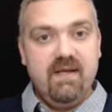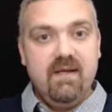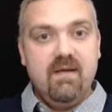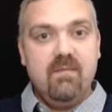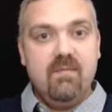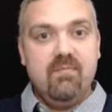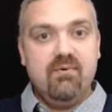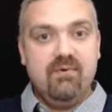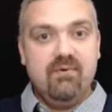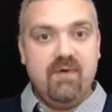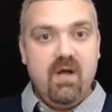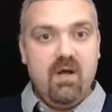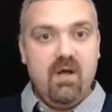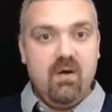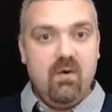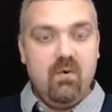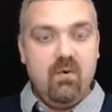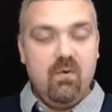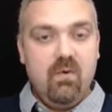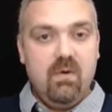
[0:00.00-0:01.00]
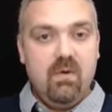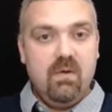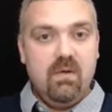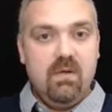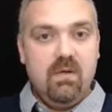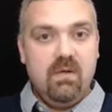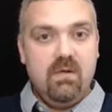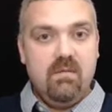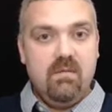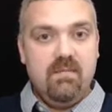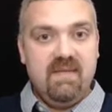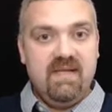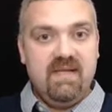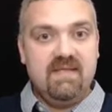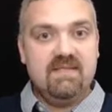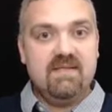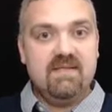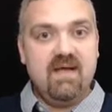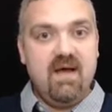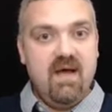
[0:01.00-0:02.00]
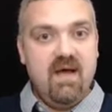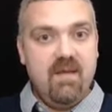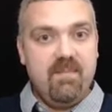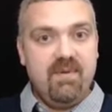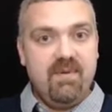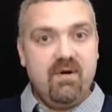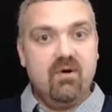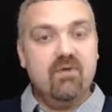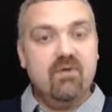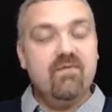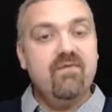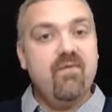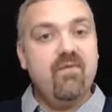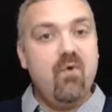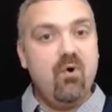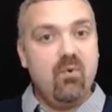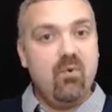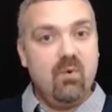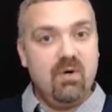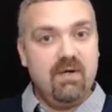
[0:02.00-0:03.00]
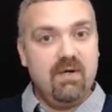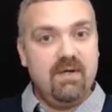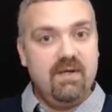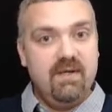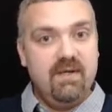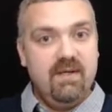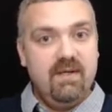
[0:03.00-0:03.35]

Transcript: Pro means up or forward.